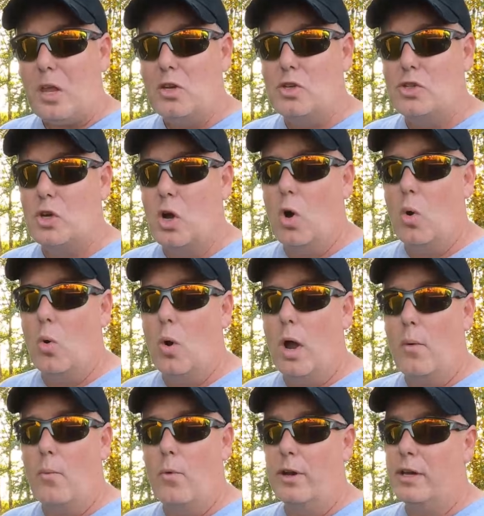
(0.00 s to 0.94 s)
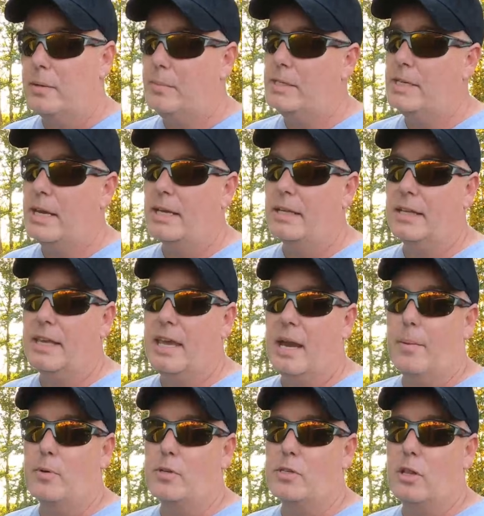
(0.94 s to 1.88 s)
So we're going to be taking the
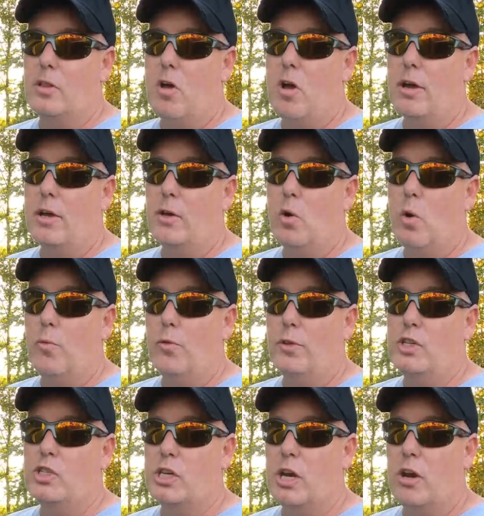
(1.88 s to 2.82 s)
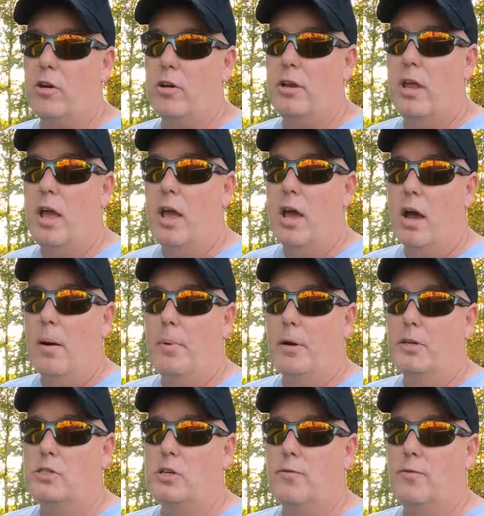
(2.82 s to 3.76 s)
cameras along and hopefully sharing a
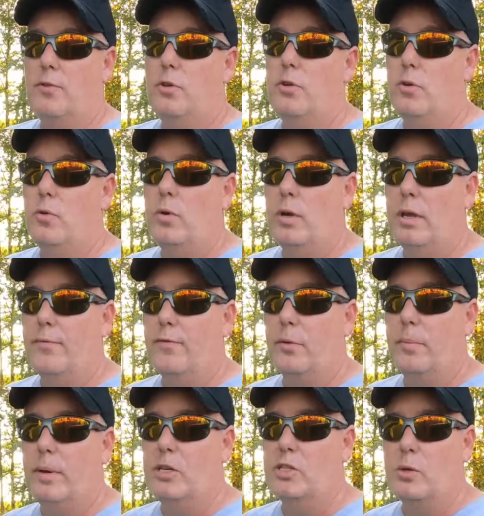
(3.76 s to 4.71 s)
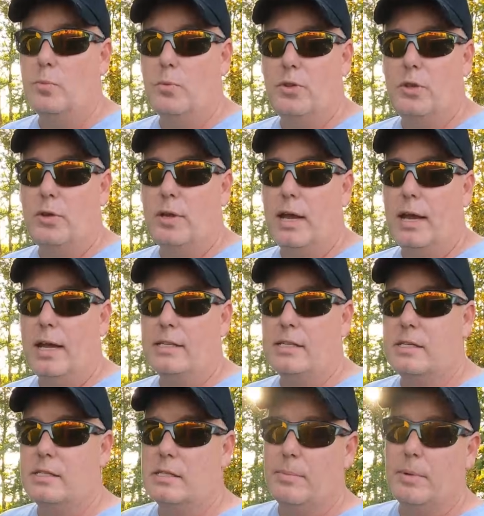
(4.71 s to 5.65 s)
bunch of new information with you
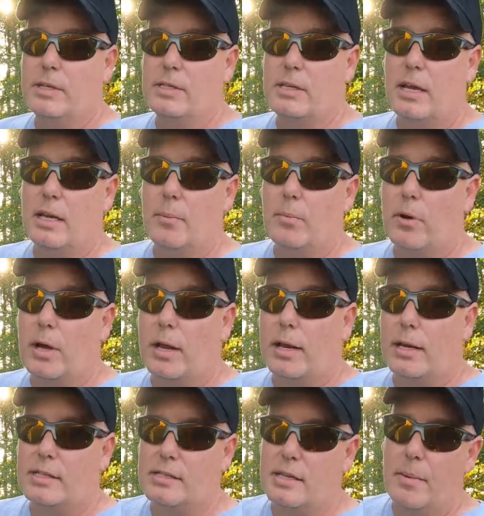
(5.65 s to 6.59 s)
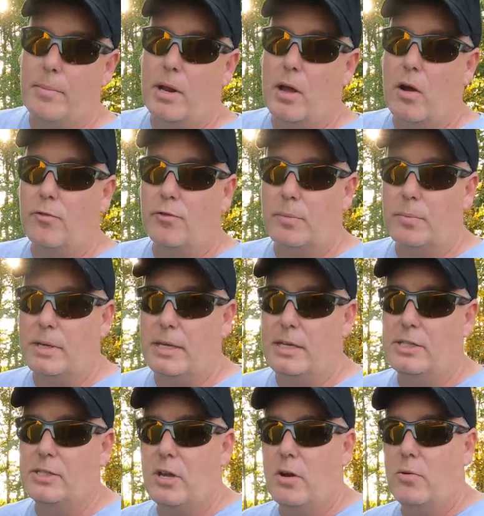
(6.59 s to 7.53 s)
guys and some exciting products coming out from
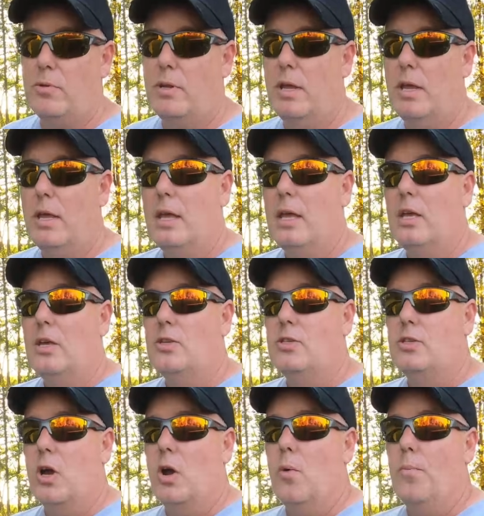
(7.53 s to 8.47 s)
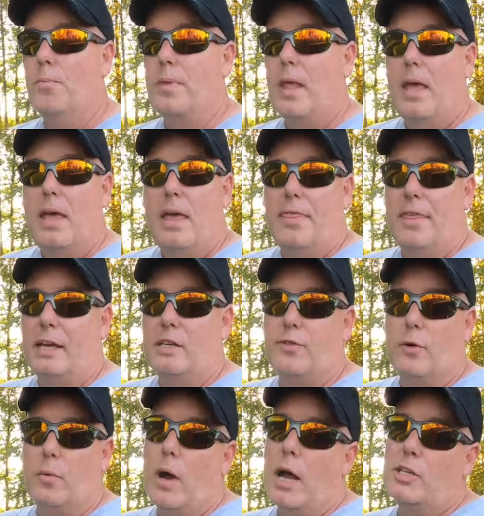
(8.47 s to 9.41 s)
Keystone. So thanks
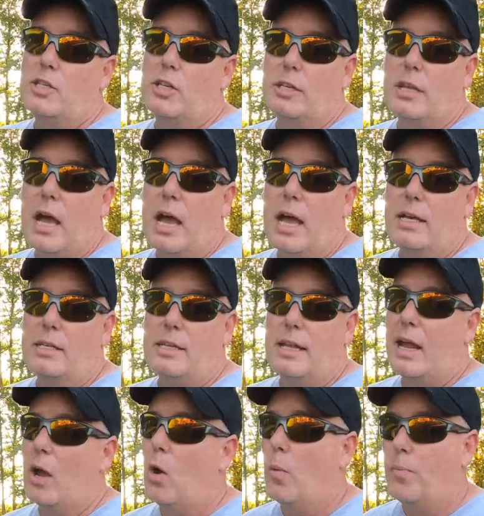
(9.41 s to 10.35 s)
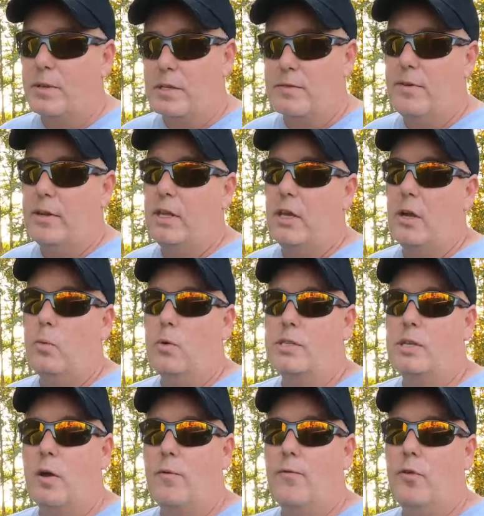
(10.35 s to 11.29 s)
for watching, guys, and I hope this video
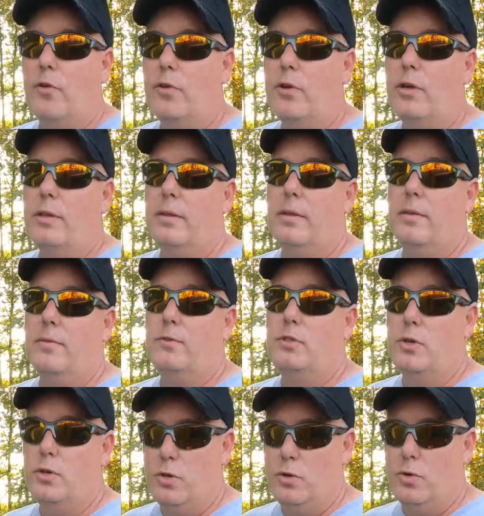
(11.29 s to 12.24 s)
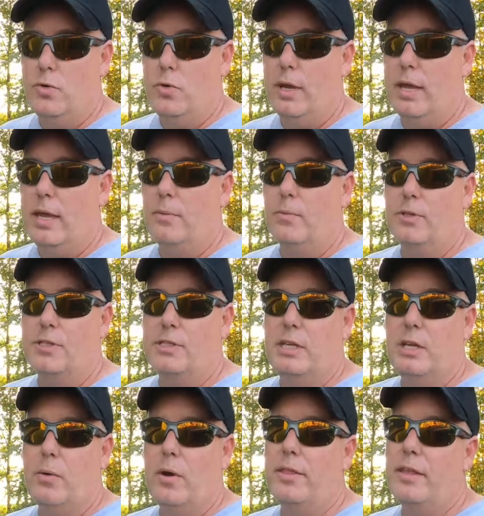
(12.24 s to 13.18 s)
was helpful to you, and we'll
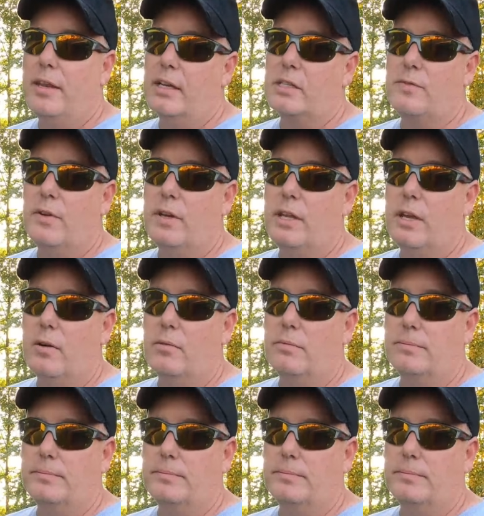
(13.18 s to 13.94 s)
see you on the next video.